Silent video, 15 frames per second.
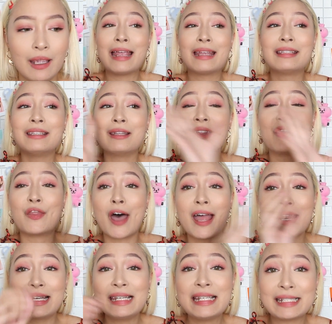And
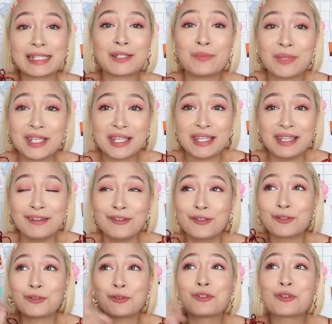that leads me
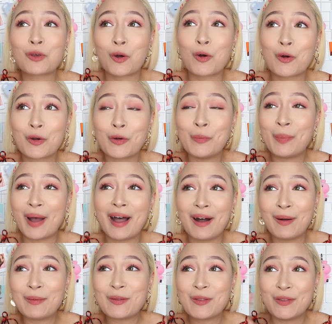to talk
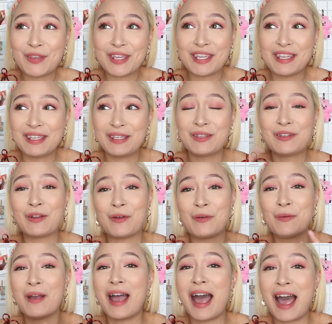about the, you
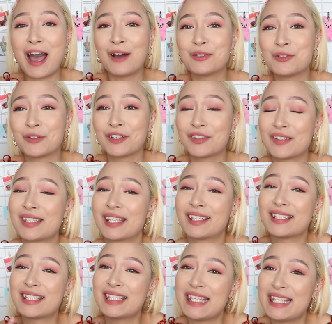know, how during the
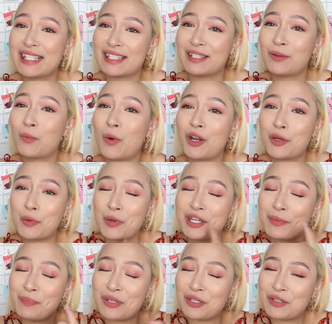second season 101
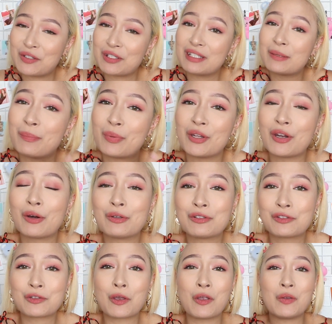debuted, but
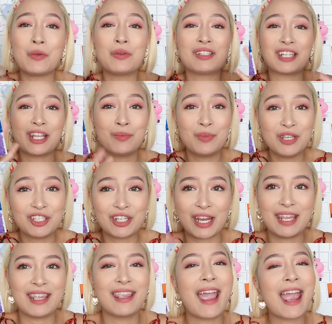also
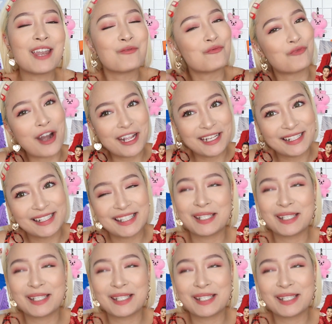JBJ and Reigns